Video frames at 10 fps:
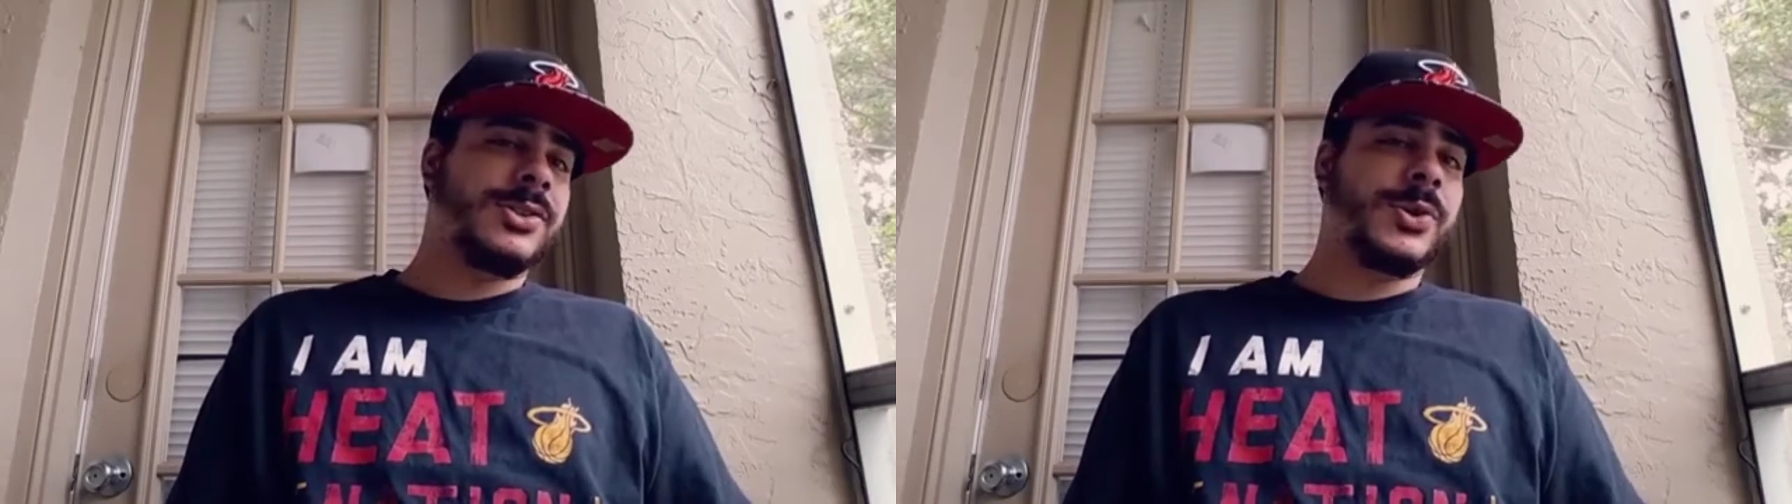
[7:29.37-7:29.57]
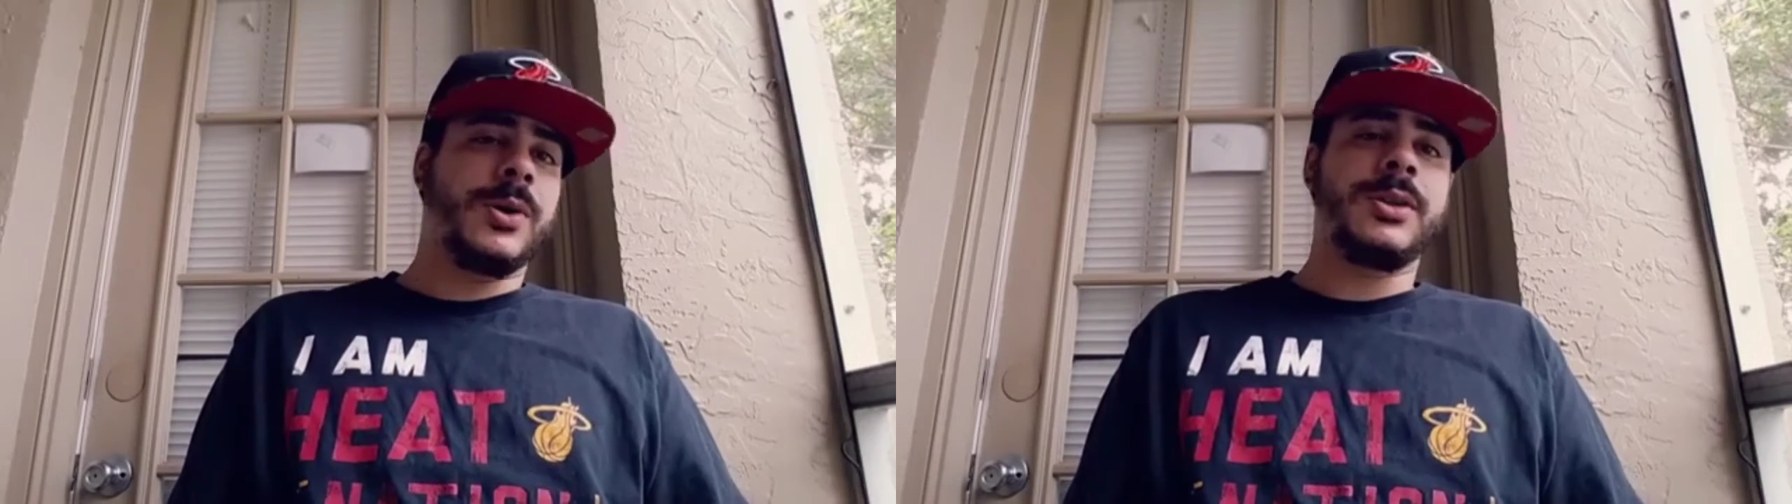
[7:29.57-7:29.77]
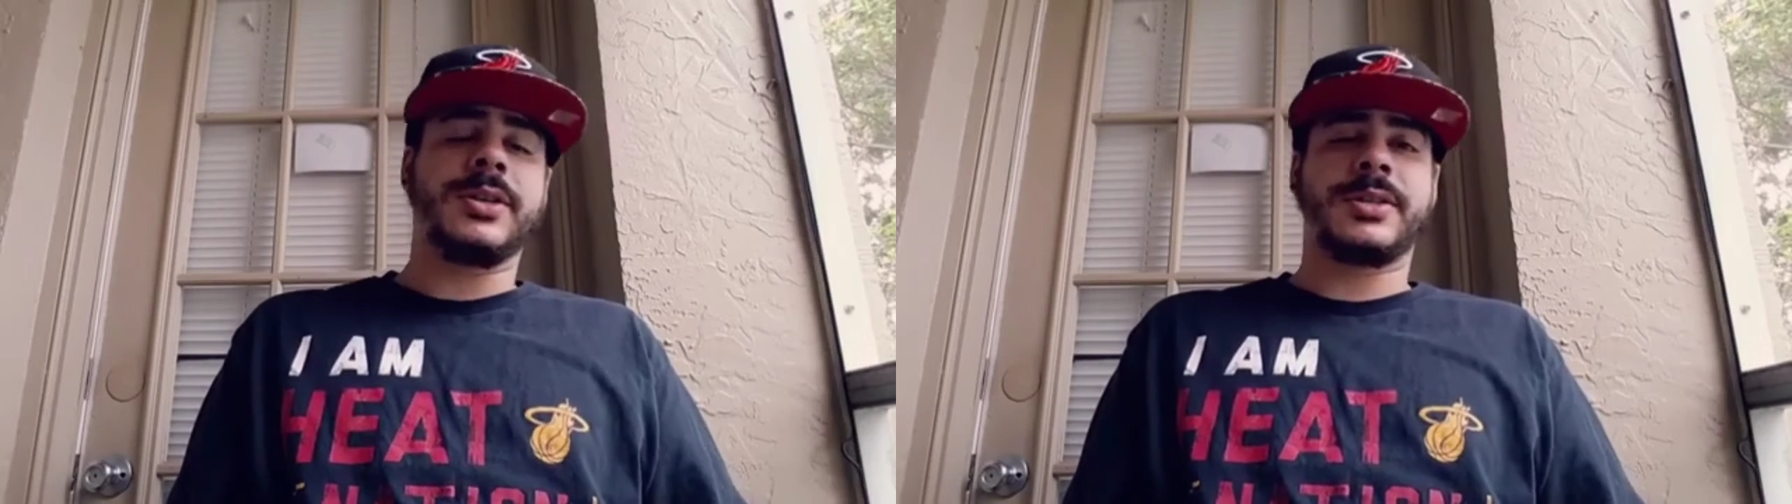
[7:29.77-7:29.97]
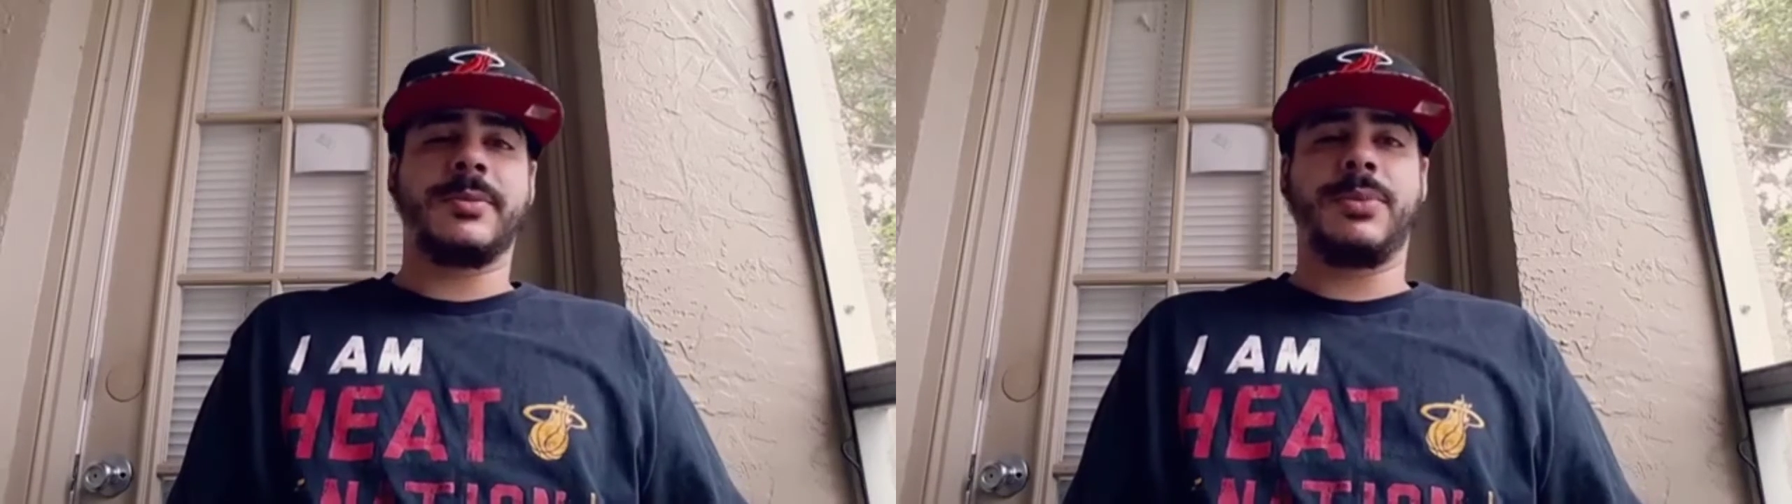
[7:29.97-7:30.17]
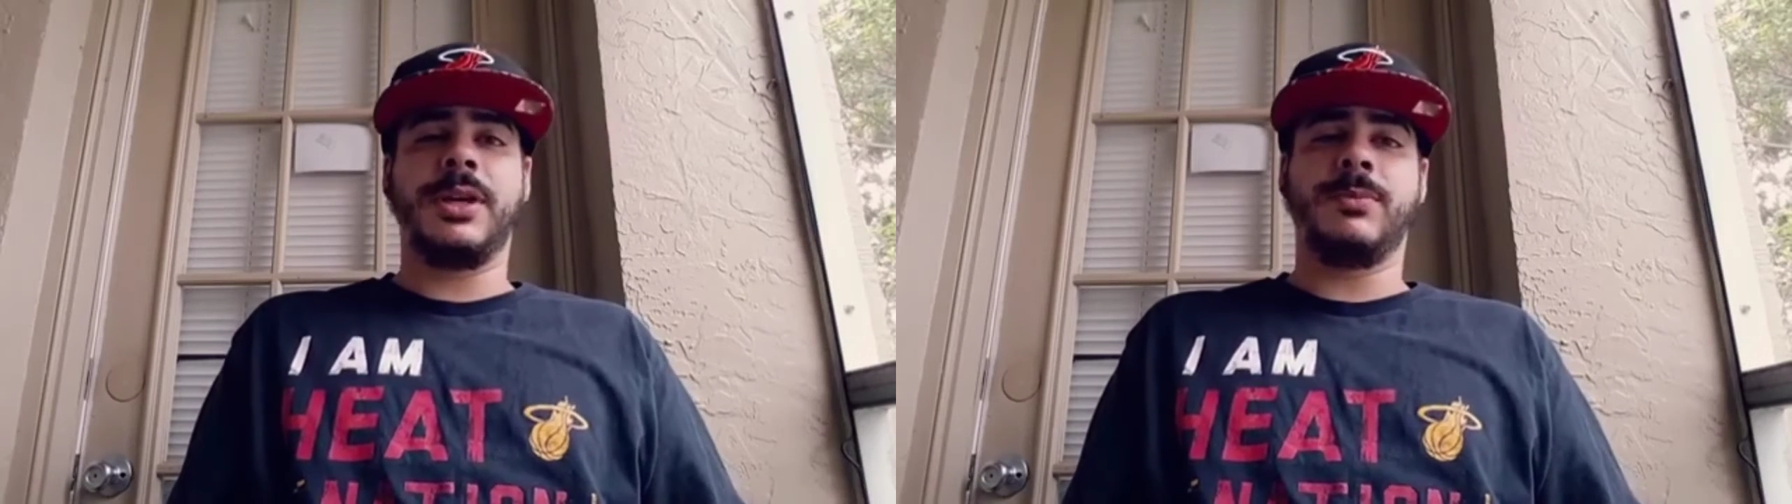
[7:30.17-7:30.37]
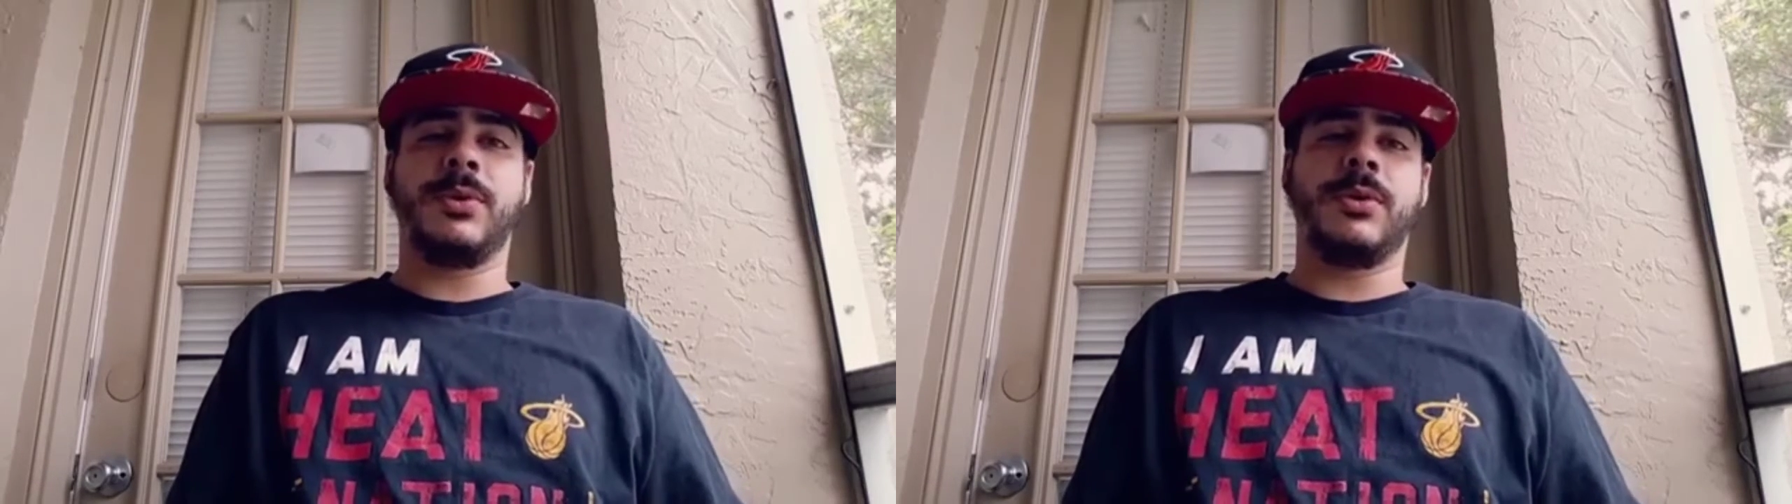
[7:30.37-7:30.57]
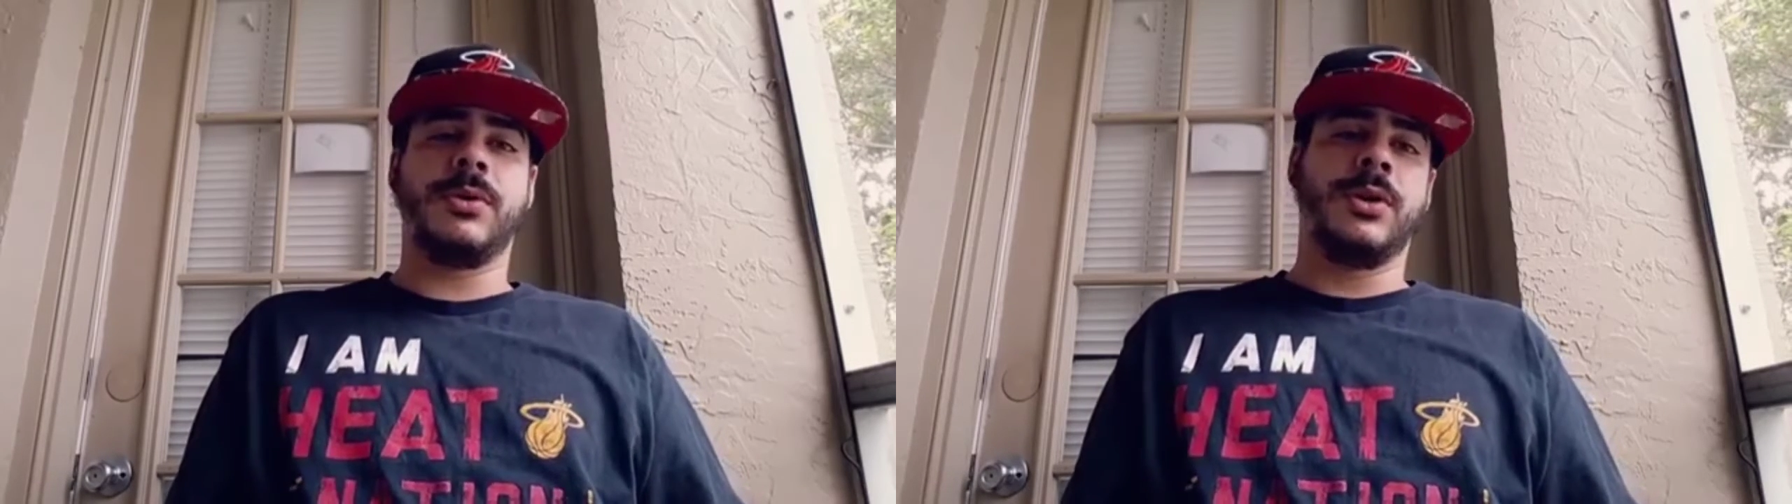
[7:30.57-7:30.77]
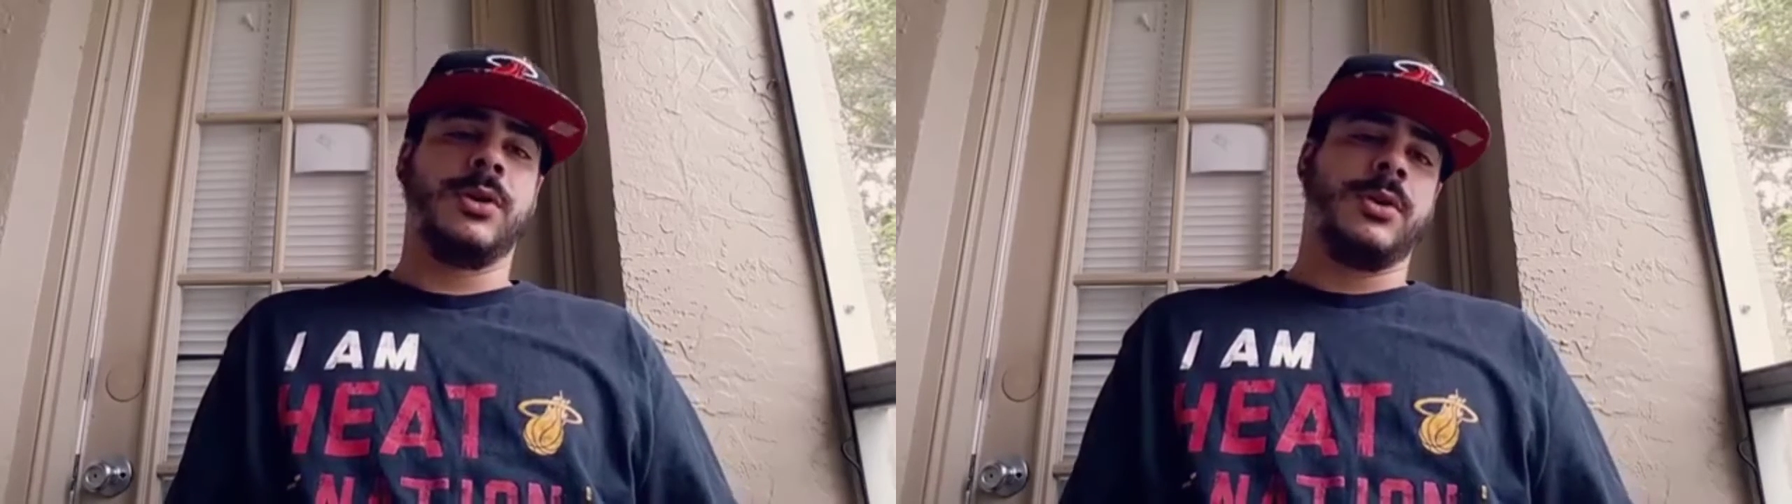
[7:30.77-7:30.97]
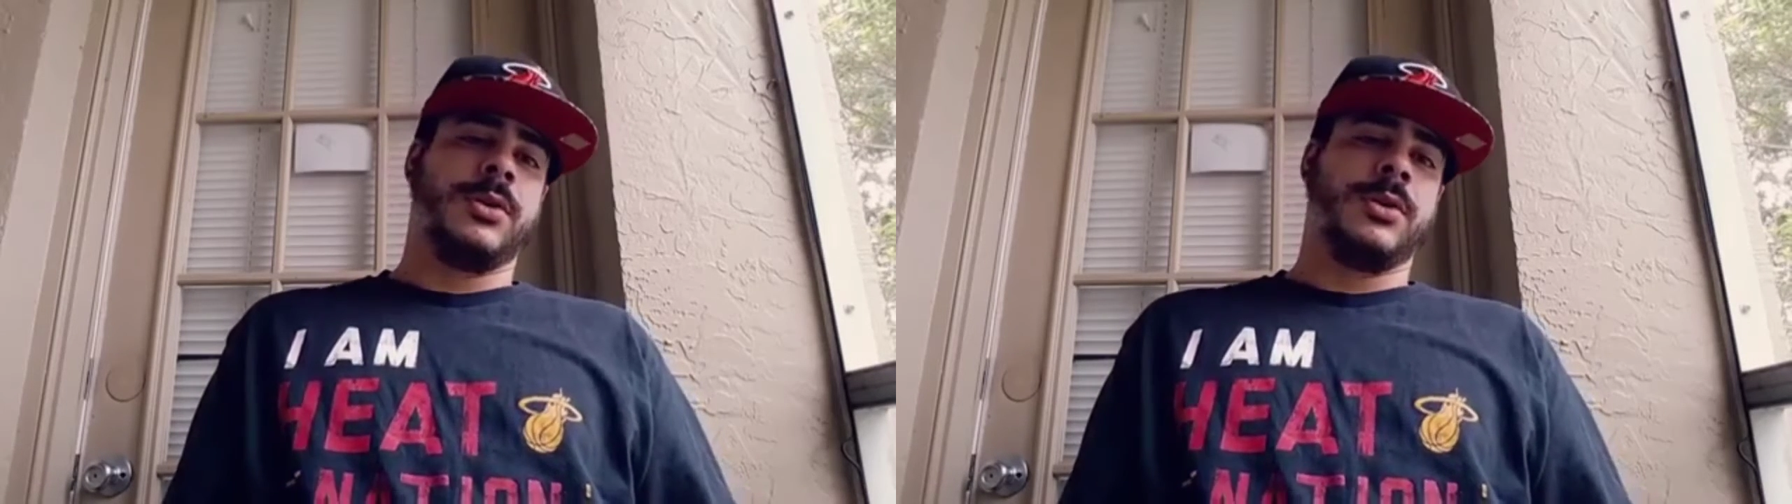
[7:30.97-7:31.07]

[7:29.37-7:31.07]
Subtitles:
a short list of people